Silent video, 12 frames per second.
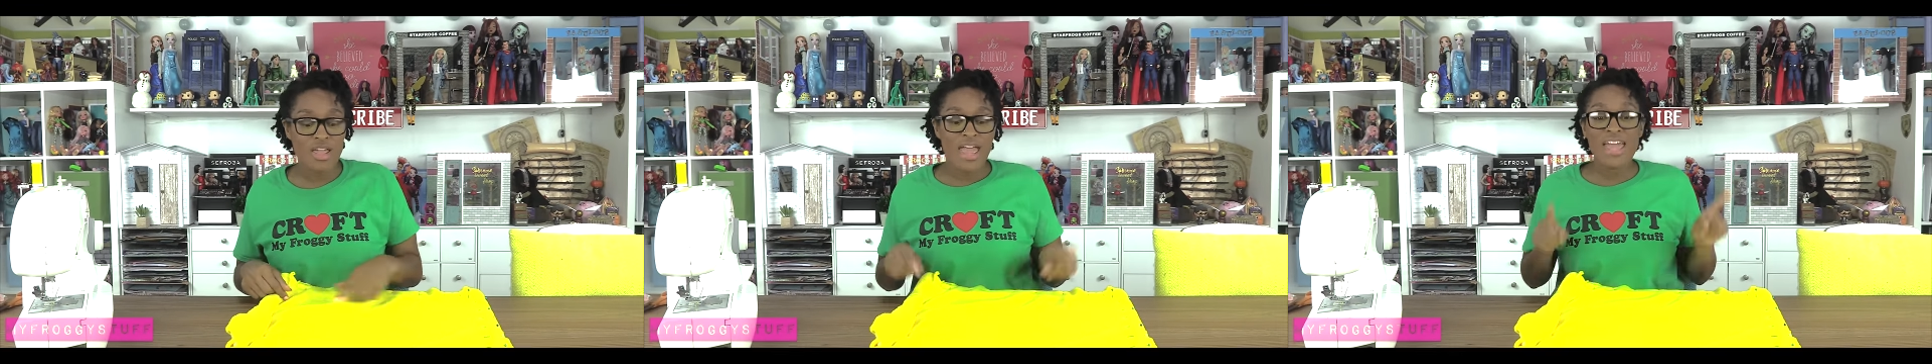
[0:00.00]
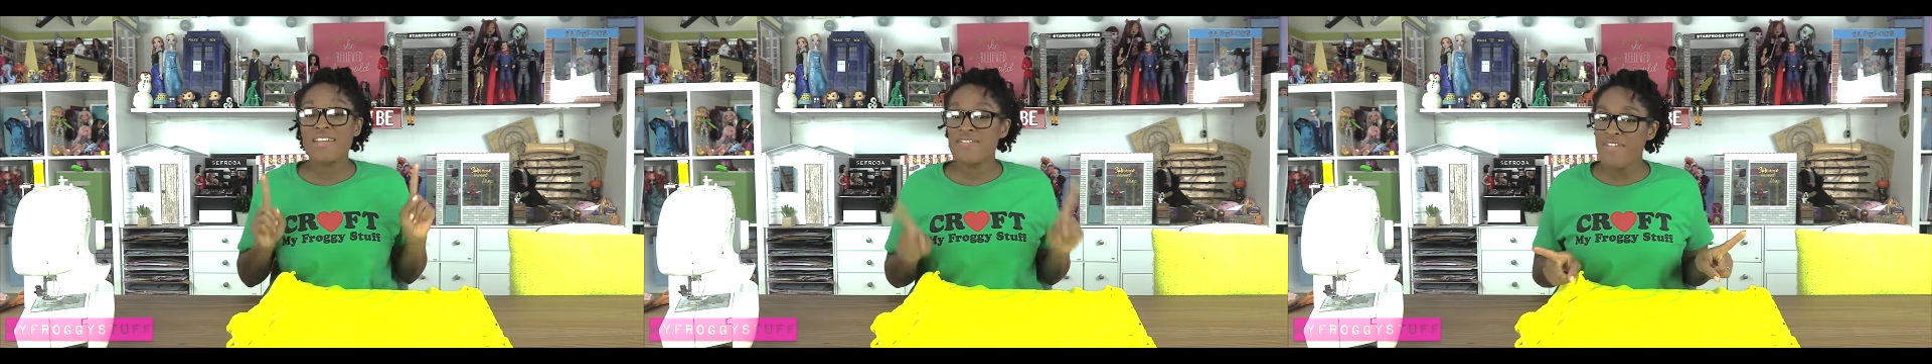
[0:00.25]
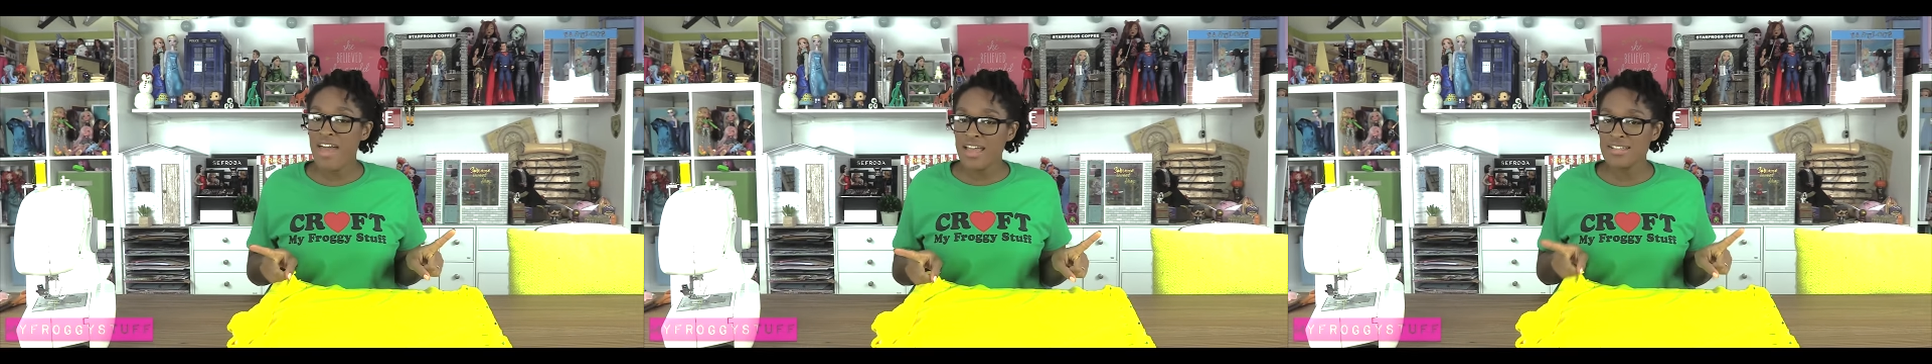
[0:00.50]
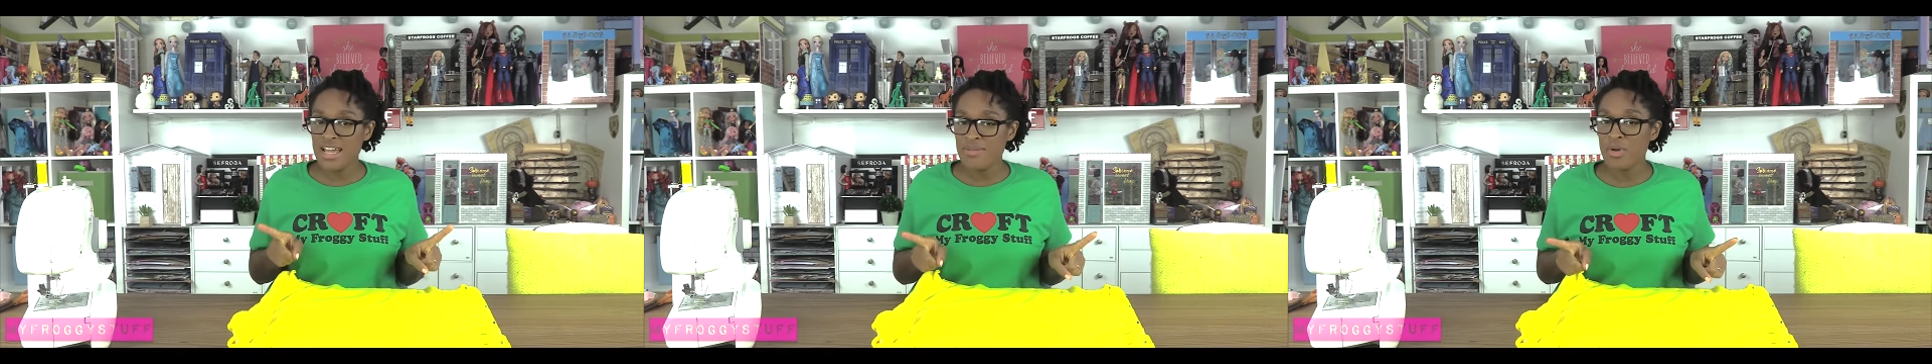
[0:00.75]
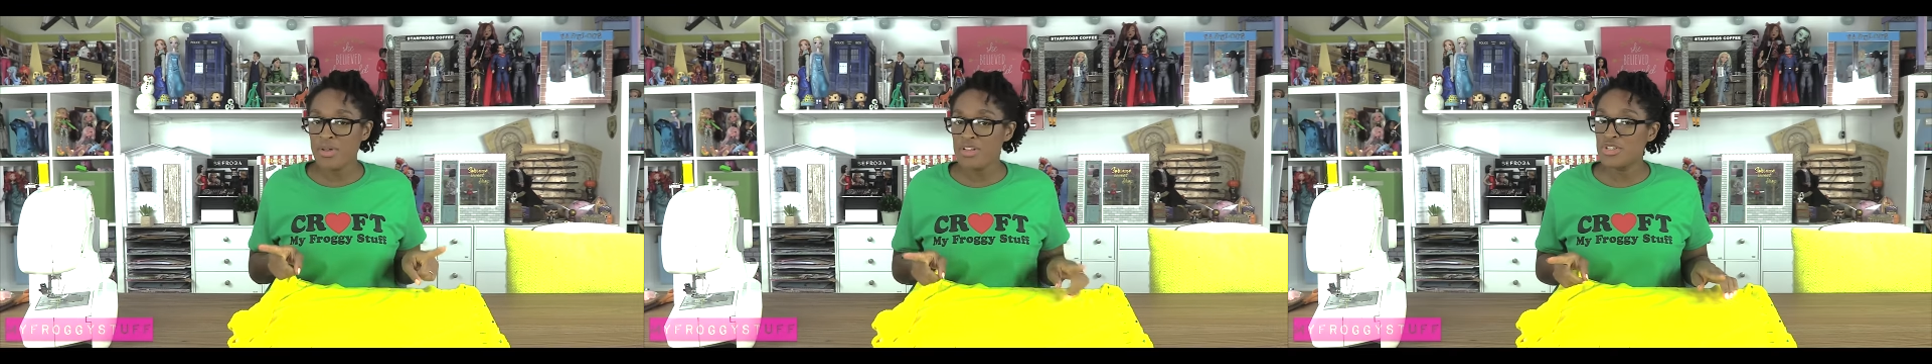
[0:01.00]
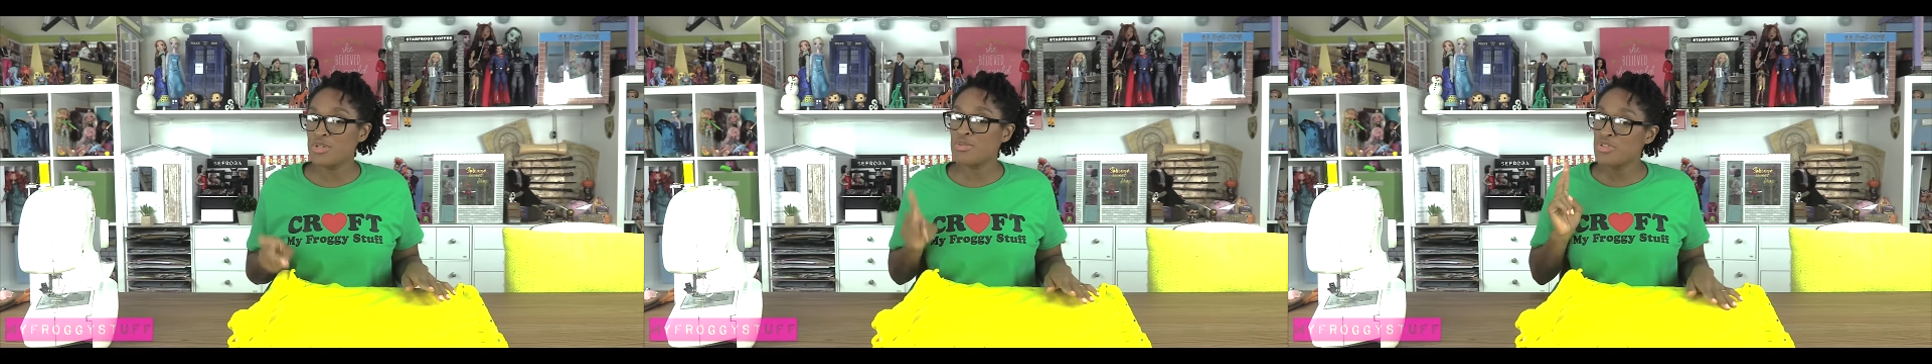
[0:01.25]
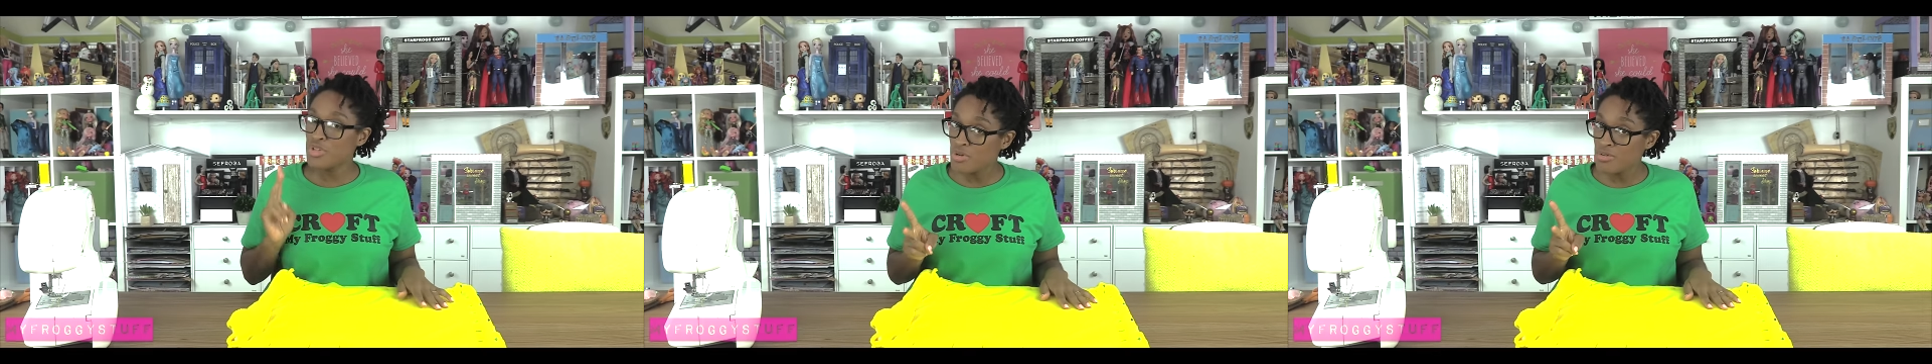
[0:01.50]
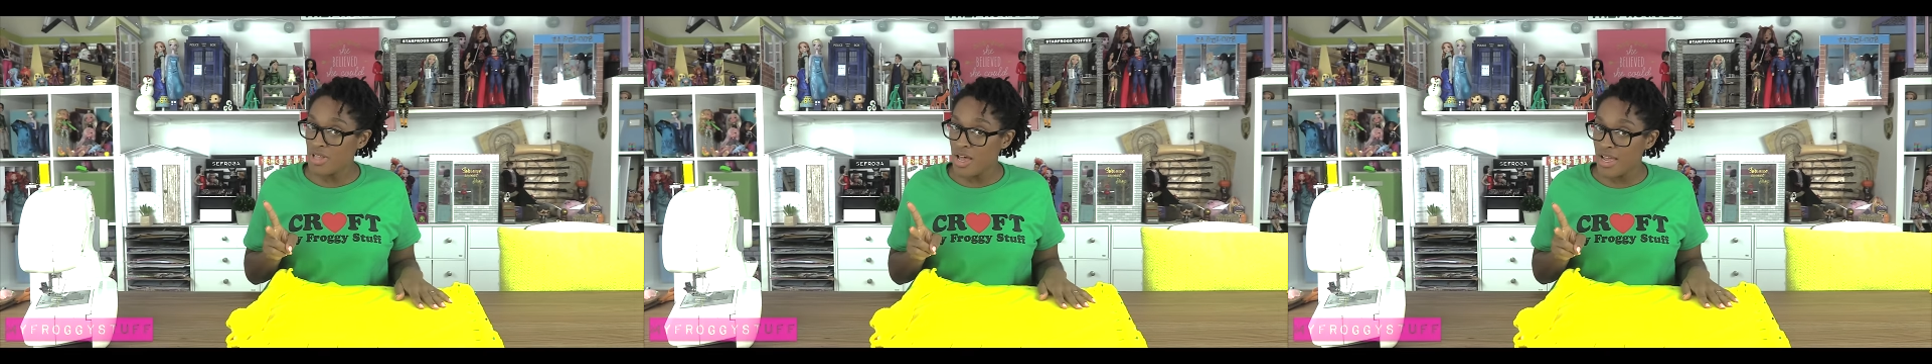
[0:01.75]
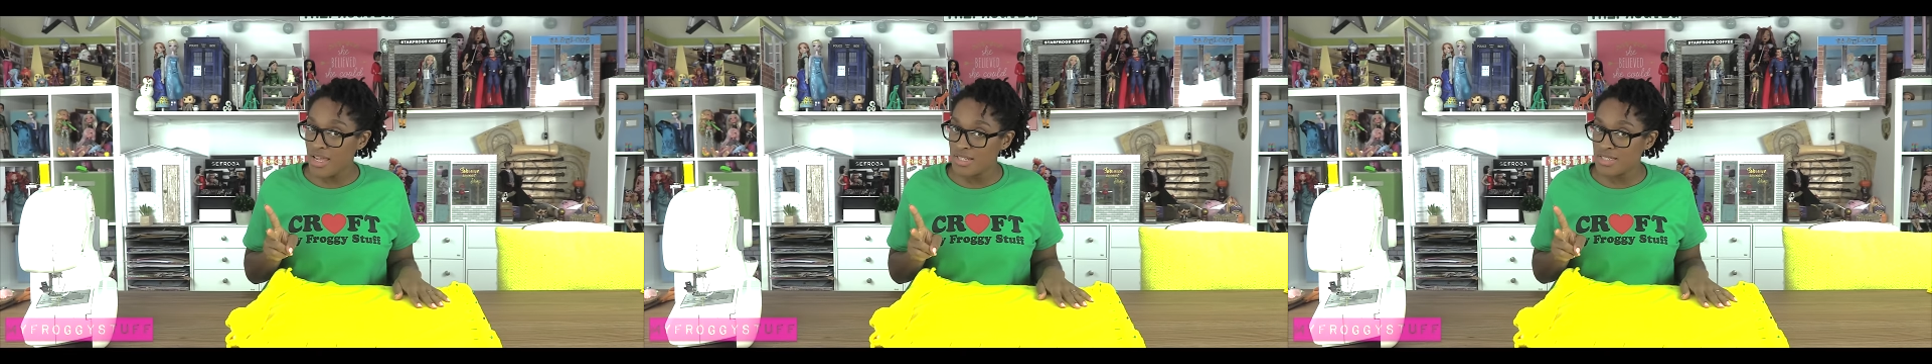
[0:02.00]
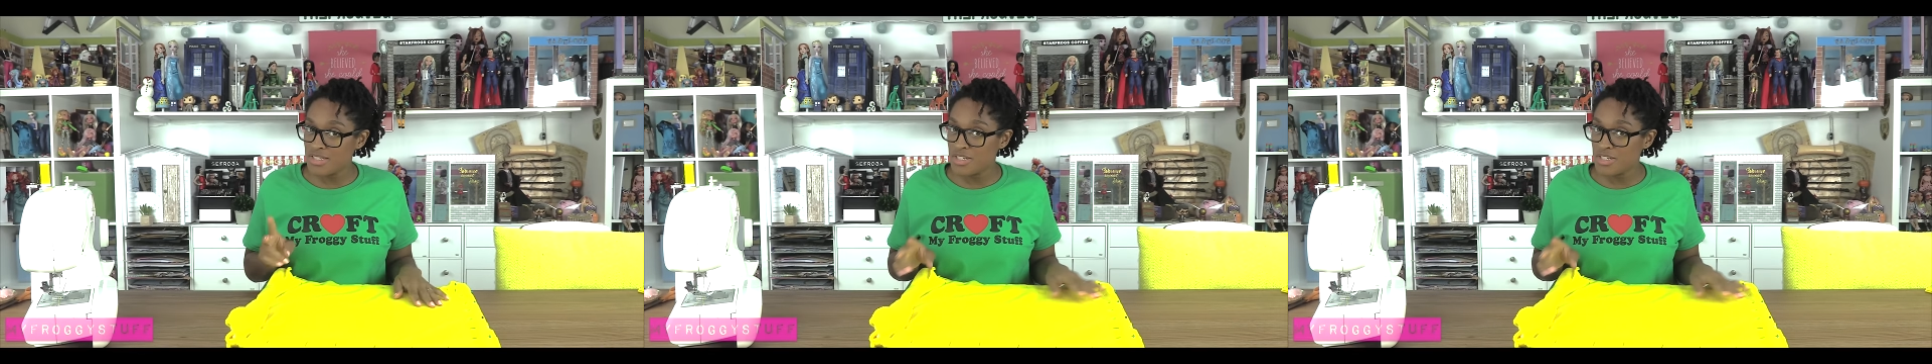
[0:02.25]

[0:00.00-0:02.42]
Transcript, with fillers: And in fact, I'm gonna do two lines